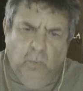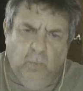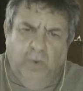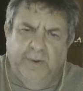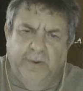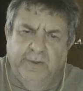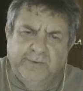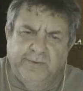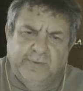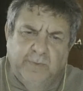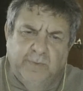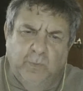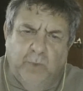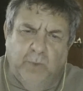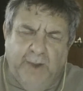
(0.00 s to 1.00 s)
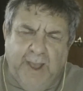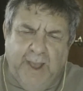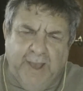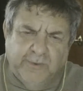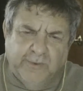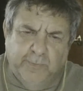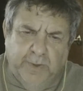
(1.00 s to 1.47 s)
What
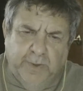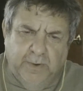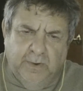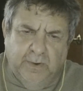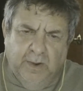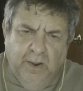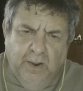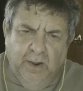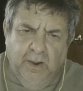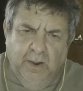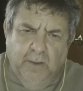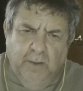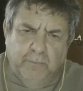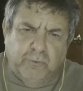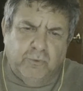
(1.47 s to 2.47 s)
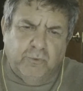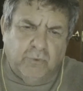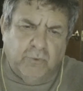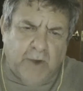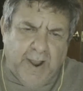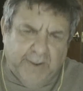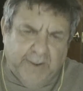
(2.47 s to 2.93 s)
has been
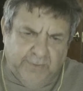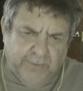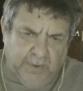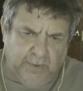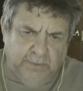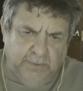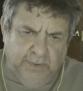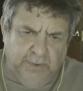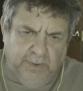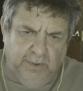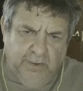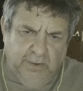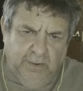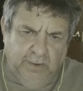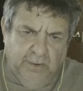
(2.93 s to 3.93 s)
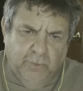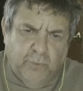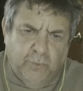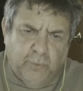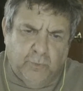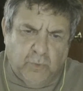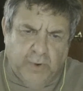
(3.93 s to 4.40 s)
practically
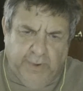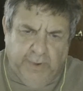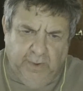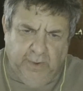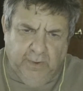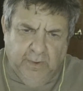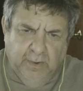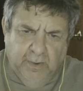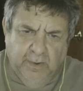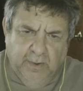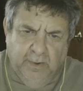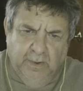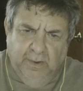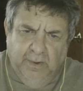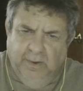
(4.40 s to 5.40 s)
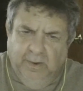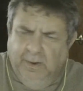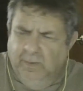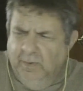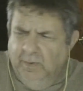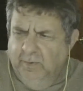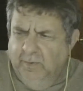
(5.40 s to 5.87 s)
free,
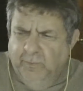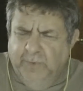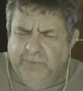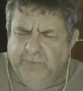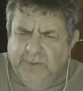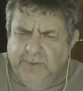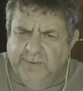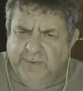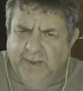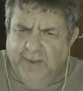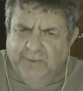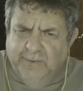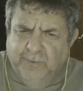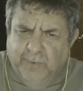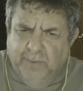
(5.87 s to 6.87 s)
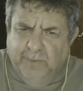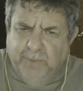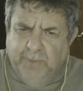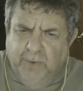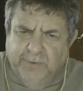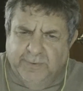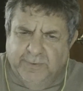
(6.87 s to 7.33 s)
50 cents for a
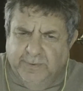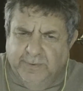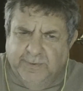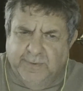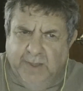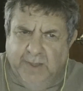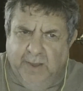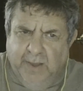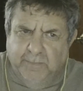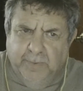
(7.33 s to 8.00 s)
postage stamp.